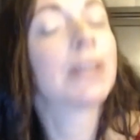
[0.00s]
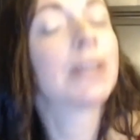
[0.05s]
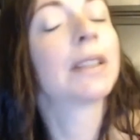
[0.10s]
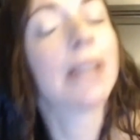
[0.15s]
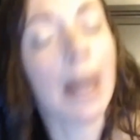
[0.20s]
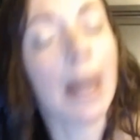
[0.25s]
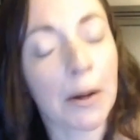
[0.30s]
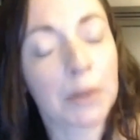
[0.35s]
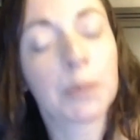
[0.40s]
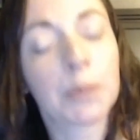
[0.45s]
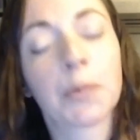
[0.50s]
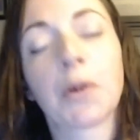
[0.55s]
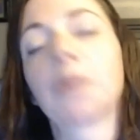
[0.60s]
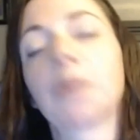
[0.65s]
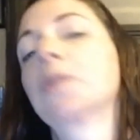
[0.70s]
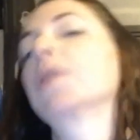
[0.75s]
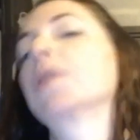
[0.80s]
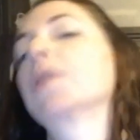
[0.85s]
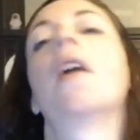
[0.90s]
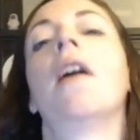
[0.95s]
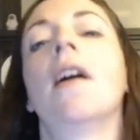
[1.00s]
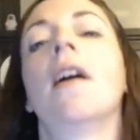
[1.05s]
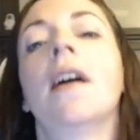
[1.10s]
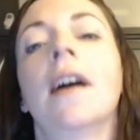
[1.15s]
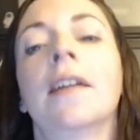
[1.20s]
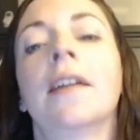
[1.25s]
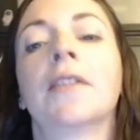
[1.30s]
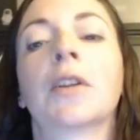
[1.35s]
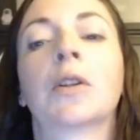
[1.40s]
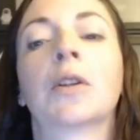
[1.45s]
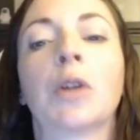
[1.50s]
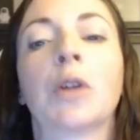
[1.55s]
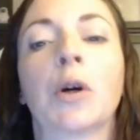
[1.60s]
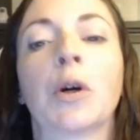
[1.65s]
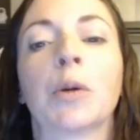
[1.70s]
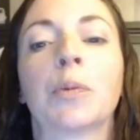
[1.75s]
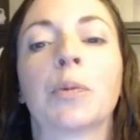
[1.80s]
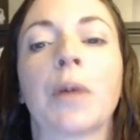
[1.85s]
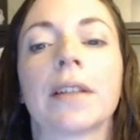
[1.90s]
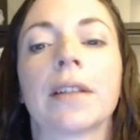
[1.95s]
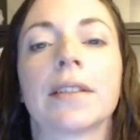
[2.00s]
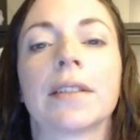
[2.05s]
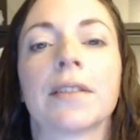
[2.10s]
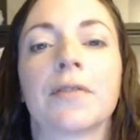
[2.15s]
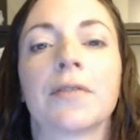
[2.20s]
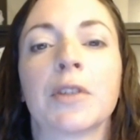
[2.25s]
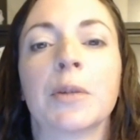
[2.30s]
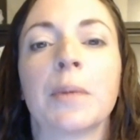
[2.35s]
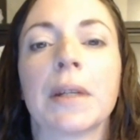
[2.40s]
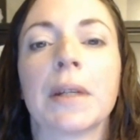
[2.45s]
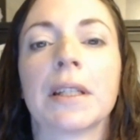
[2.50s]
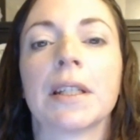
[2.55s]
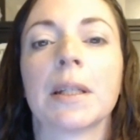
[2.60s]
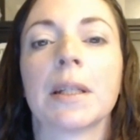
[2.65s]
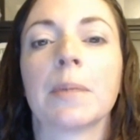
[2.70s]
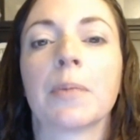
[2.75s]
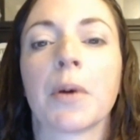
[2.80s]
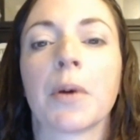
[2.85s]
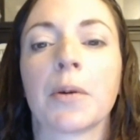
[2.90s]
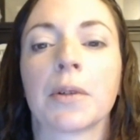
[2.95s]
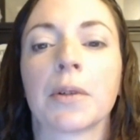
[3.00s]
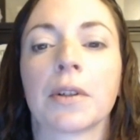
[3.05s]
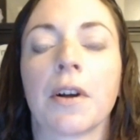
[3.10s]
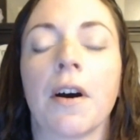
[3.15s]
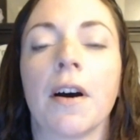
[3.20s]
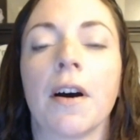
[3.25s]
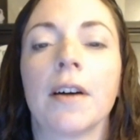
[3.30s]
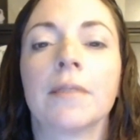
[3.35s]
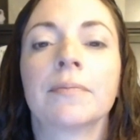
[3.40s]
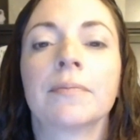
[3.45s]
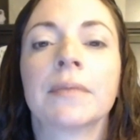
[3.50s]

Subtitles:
cloud protocol and the GLOBE relative humidity protocol.